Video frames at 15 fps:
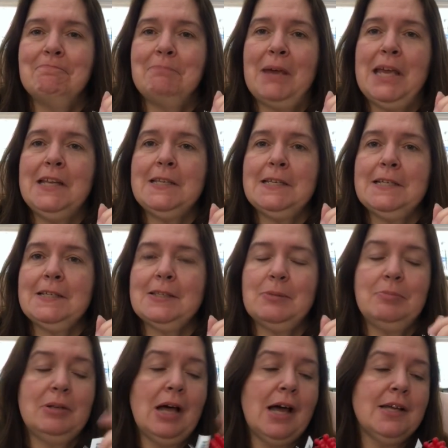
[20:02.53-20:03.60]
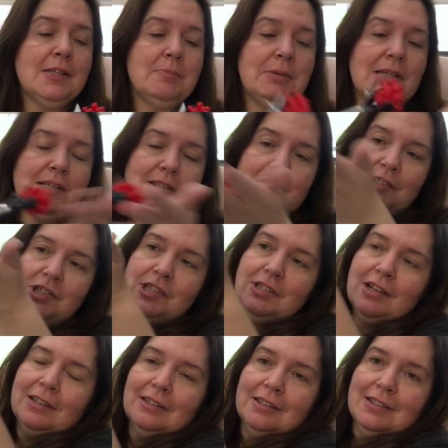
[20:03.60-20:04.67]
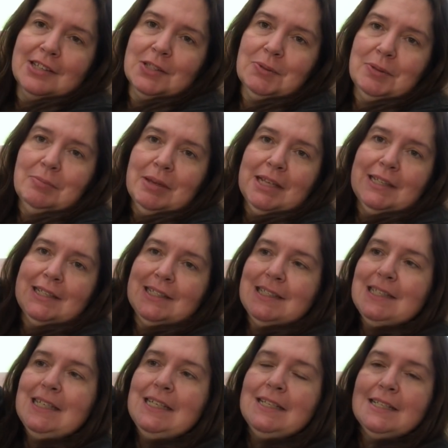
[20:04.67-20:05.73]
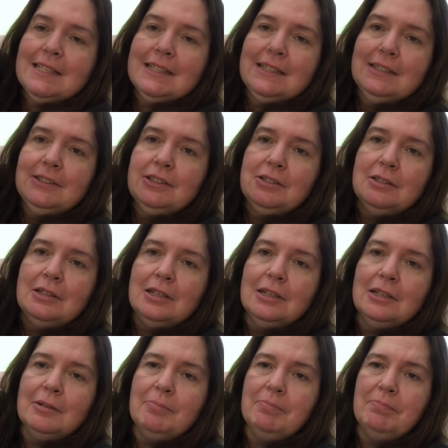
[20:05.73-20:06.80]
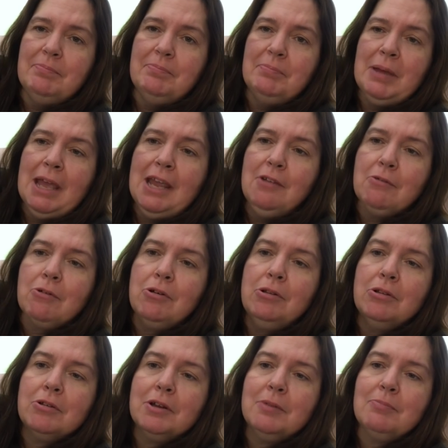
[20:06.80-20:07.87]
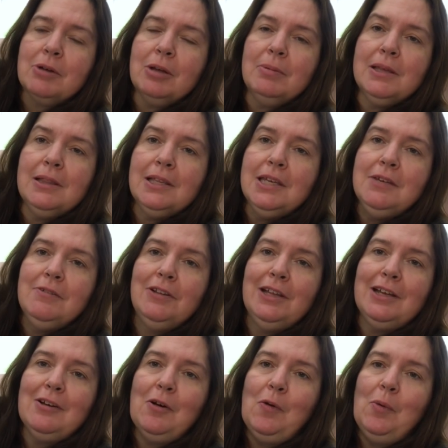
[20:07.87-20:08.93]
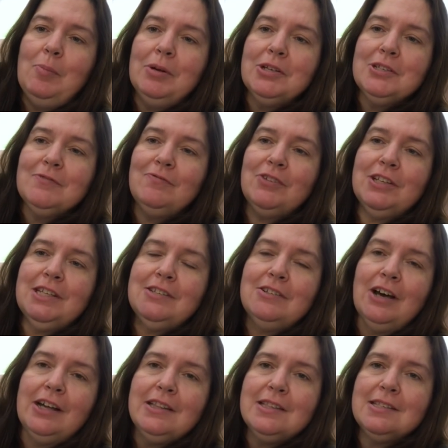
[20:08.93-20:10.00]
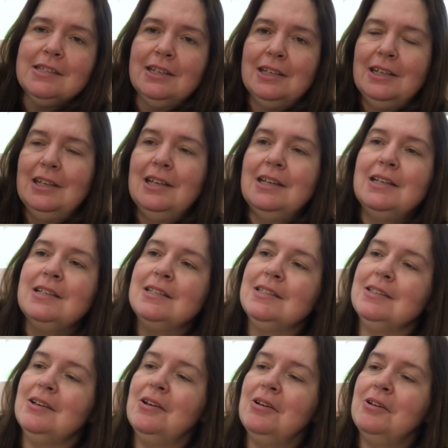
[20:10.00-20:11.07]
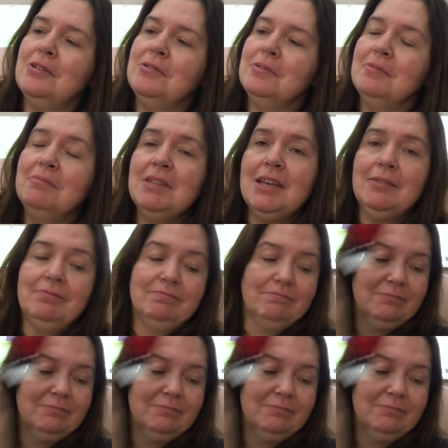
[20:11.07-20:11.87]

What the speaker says: painting supplies because I just thought that this would make the neatest little paint roller and probably leave like a whole bunch of funny dots. So yeah,